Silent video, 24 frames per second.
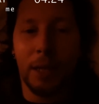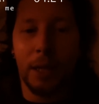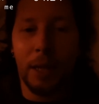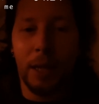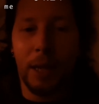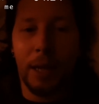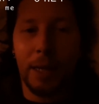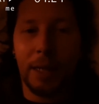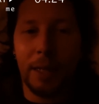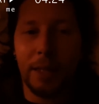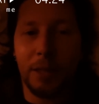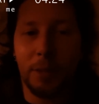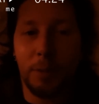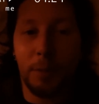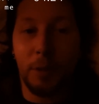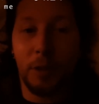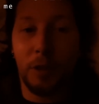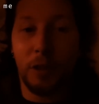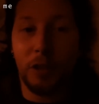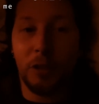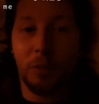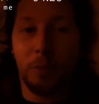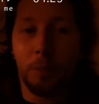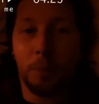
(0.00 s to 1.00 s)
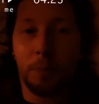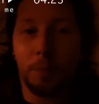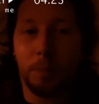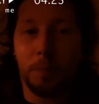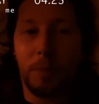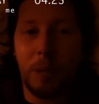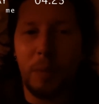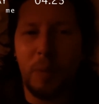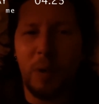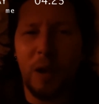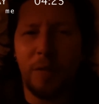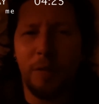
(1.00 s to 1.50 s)
And because
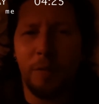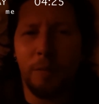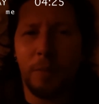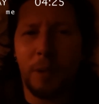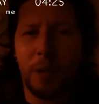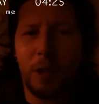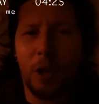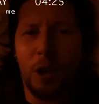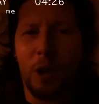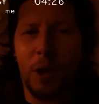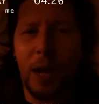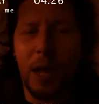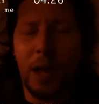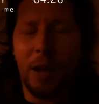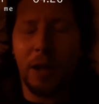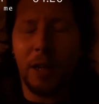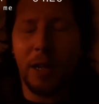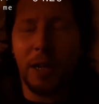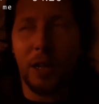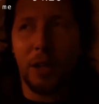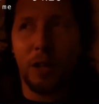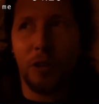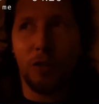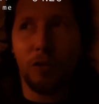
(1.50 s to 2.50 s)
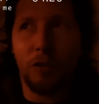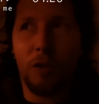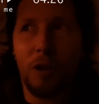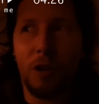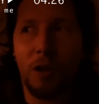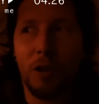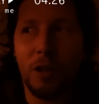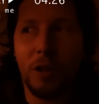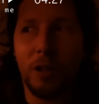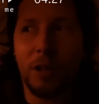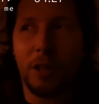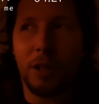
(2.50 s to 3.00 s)
people haven't been going out and getting
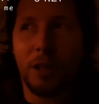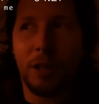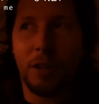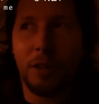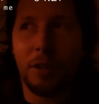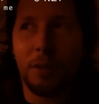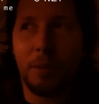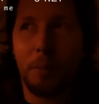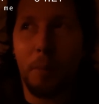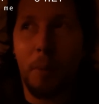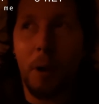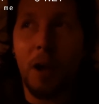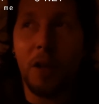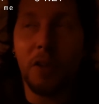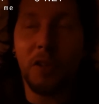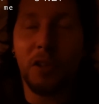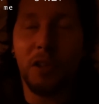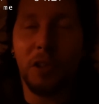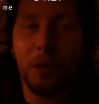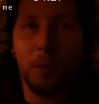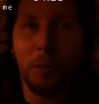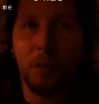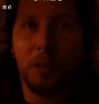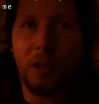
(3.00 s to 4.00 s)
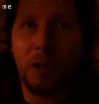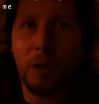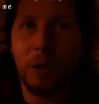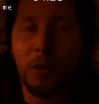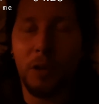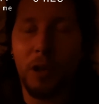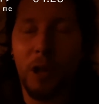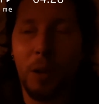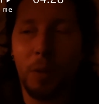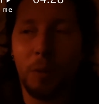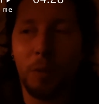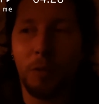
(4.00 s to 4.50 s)
drunk and masking themselves
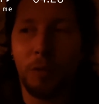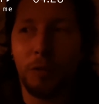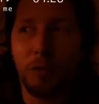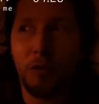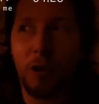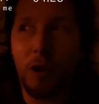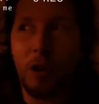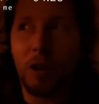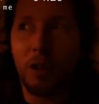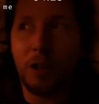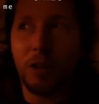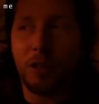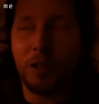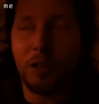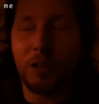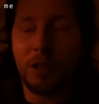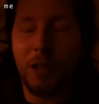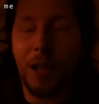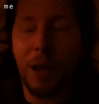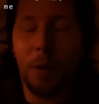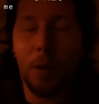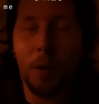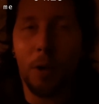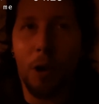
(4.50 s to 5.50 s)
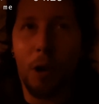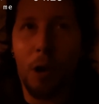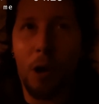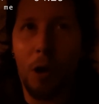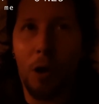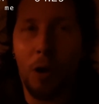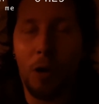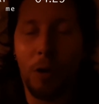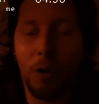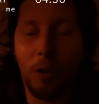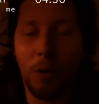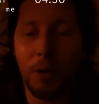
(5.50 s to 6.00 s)
up with drugs and
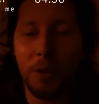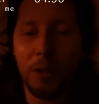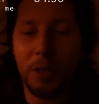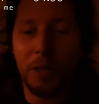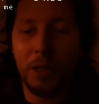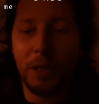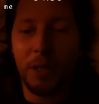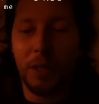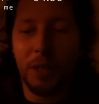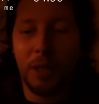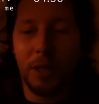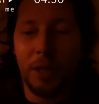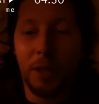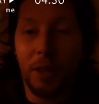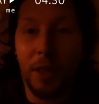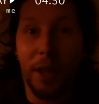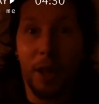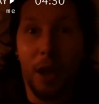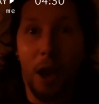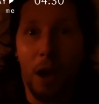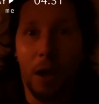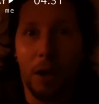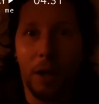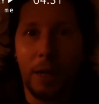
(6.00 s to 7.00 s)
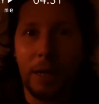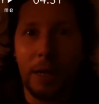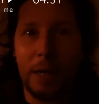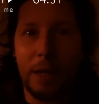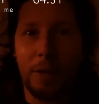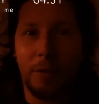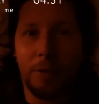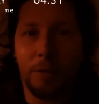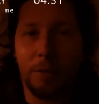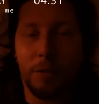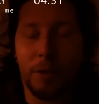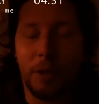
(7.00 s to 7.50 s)
alcohol, and they can't
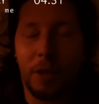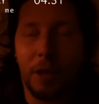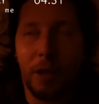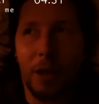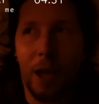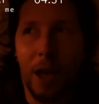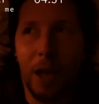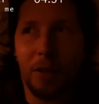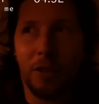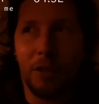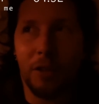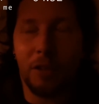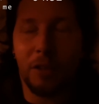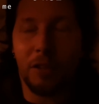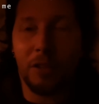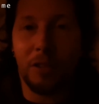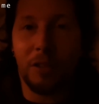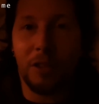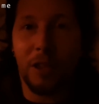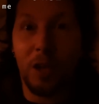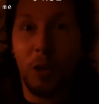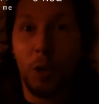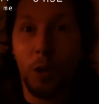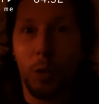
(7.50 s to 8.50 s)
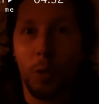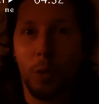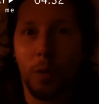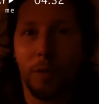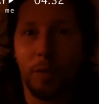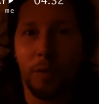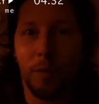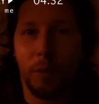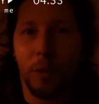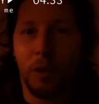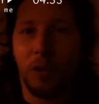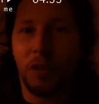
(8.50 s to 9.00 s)
leave and they had to deal
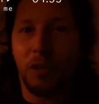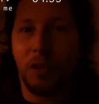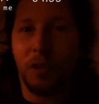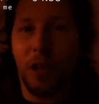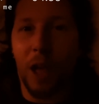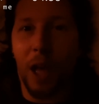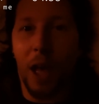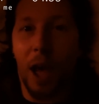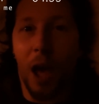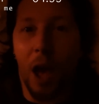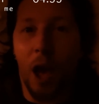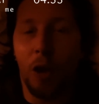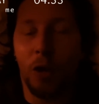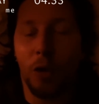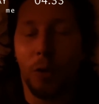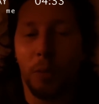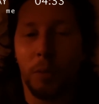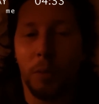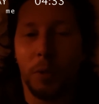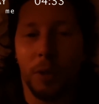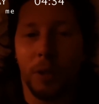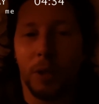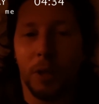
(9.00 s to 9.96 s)
with what's at home.